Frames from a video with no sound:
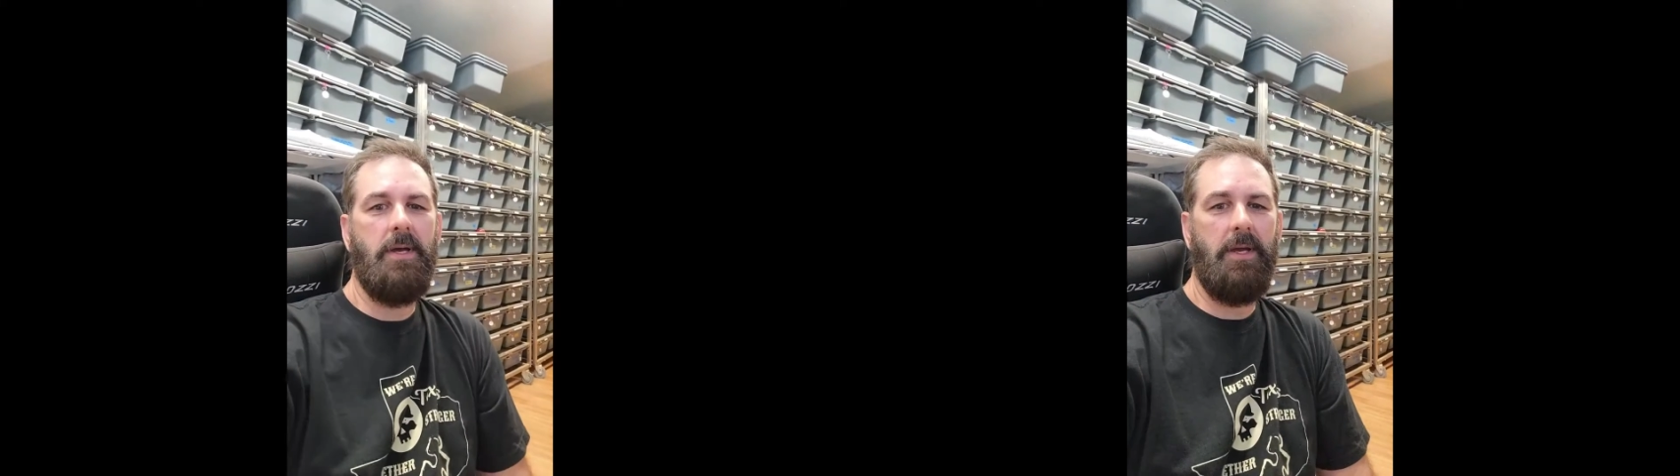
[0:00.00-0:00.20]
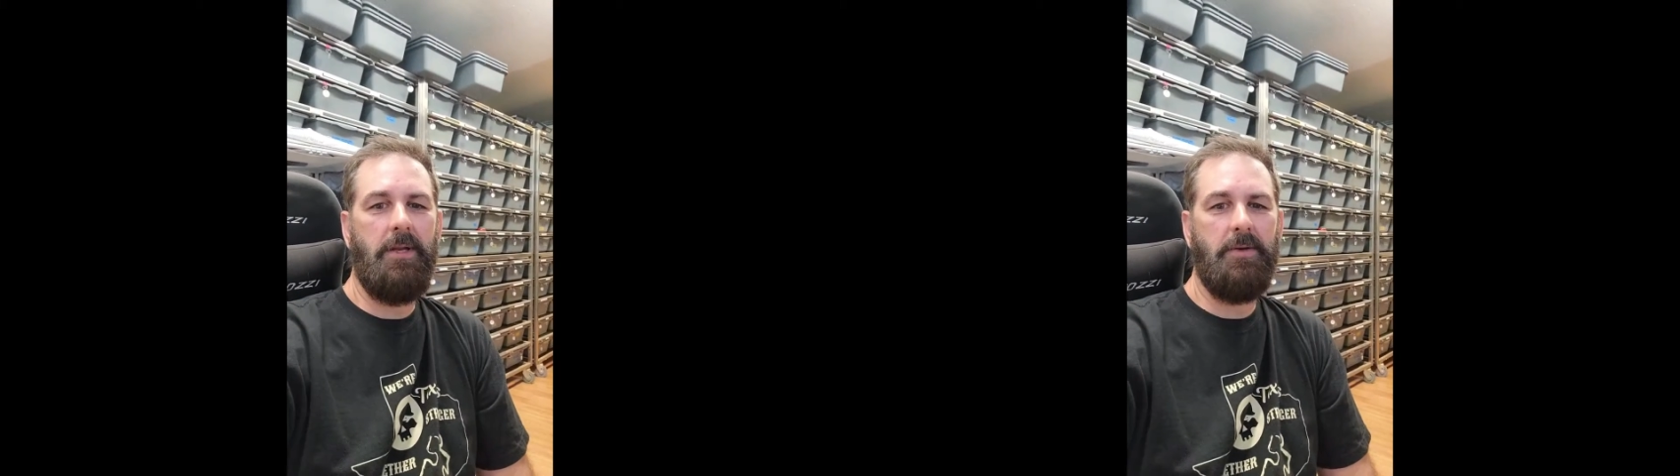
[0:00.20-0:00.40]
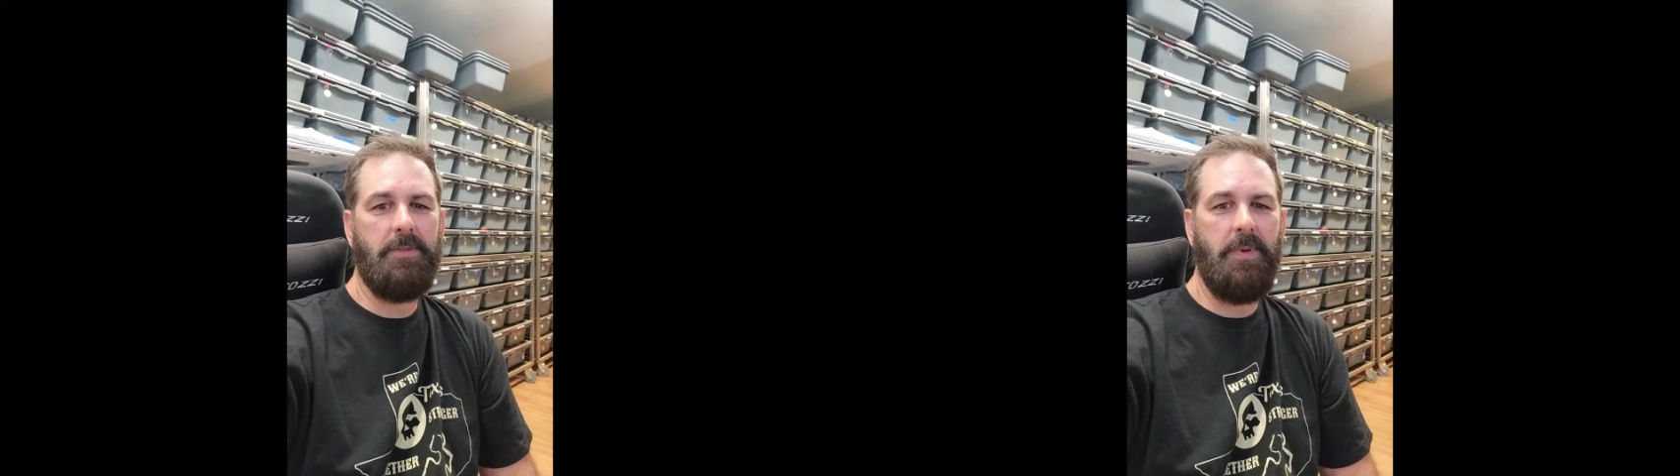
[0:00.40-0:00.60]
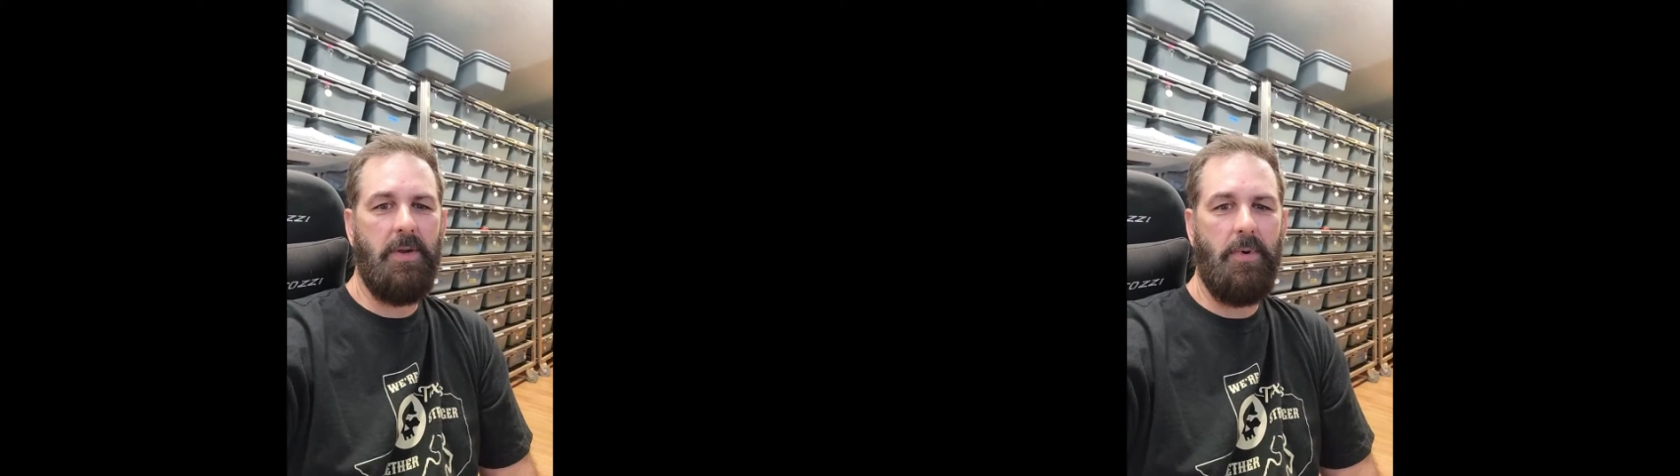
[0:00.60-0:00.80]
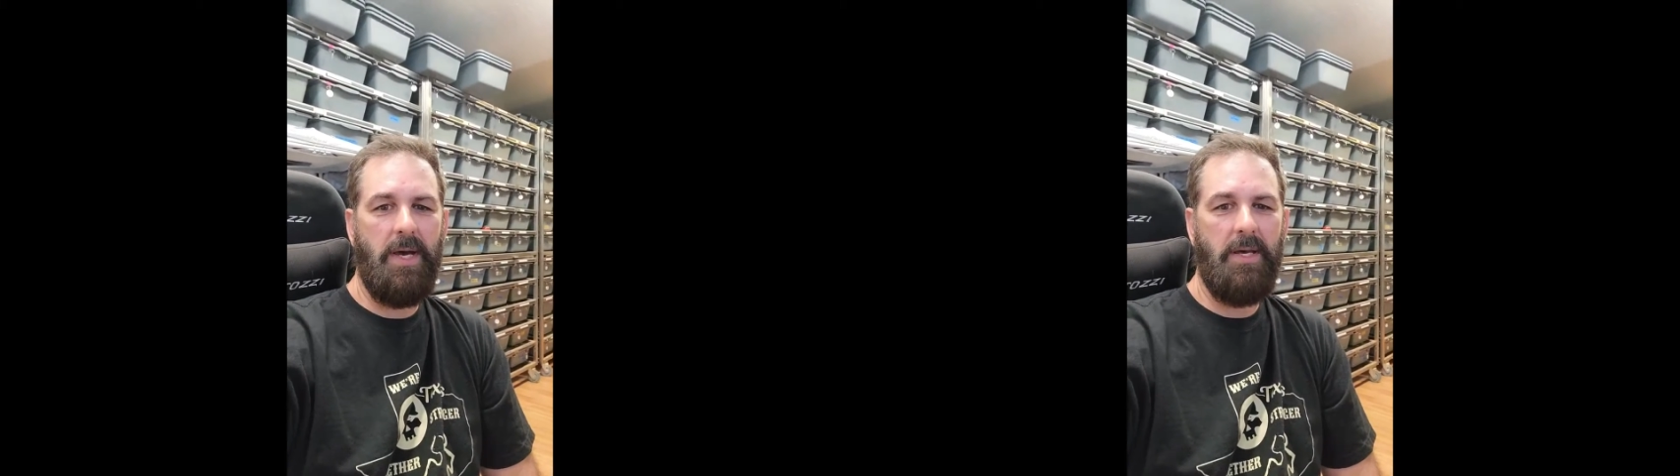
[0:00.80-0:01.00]
I know it's
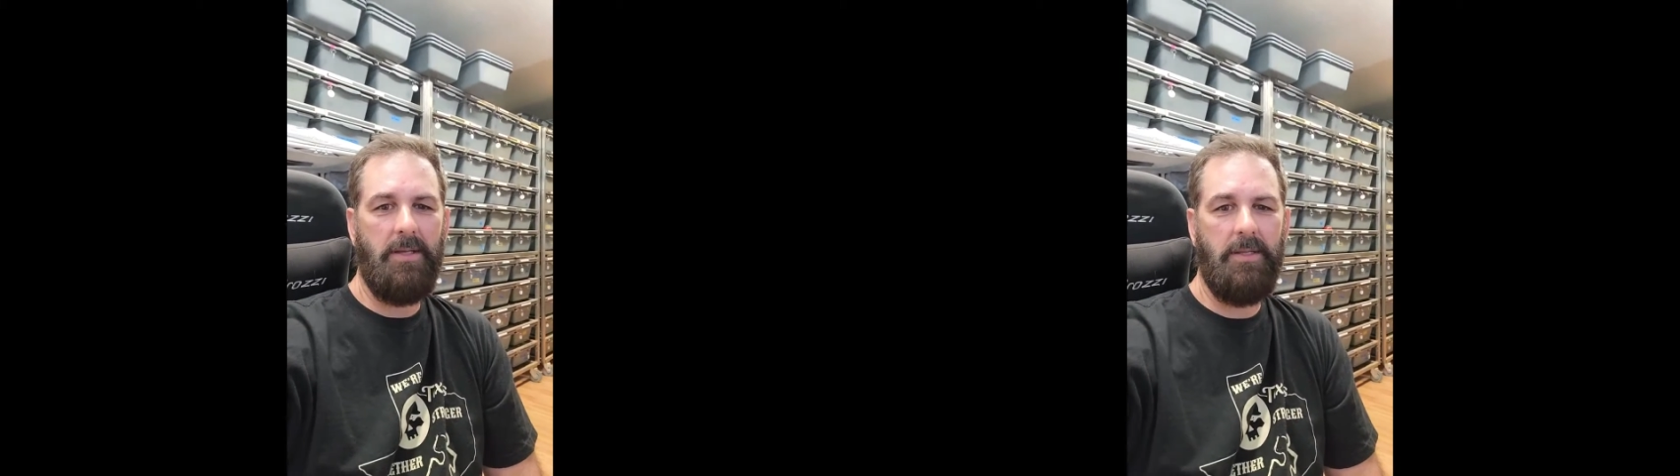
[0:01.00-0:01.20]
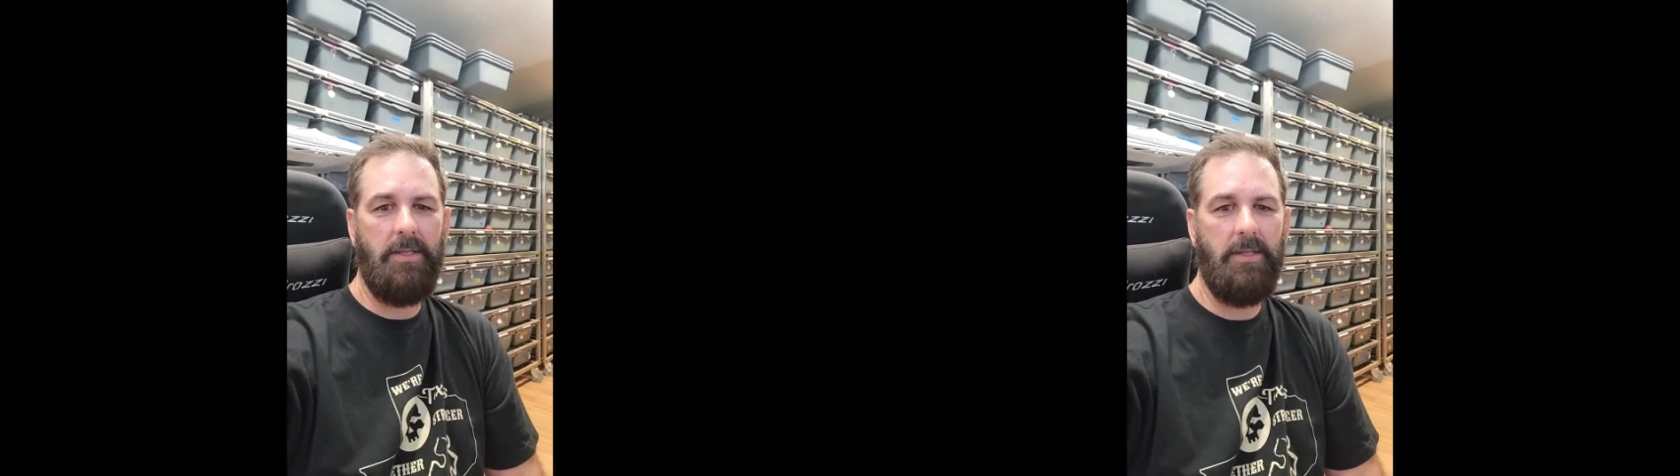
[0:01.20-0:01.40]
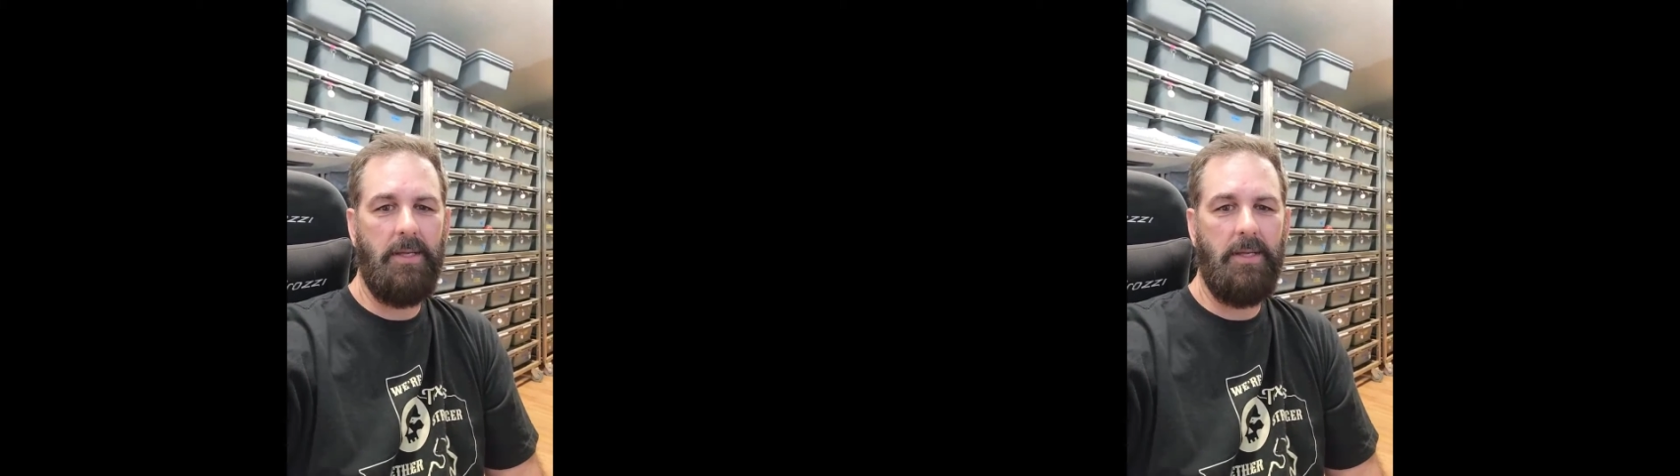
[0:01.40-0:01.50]
been a while.